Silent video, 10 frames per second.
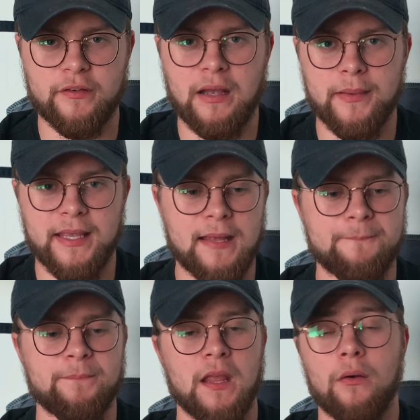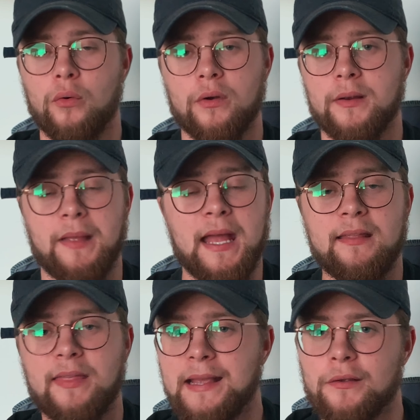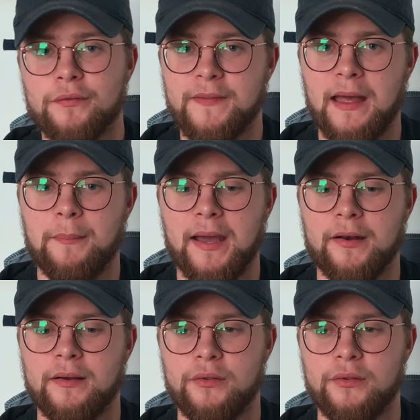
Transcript: coming in, or anything else for that matter.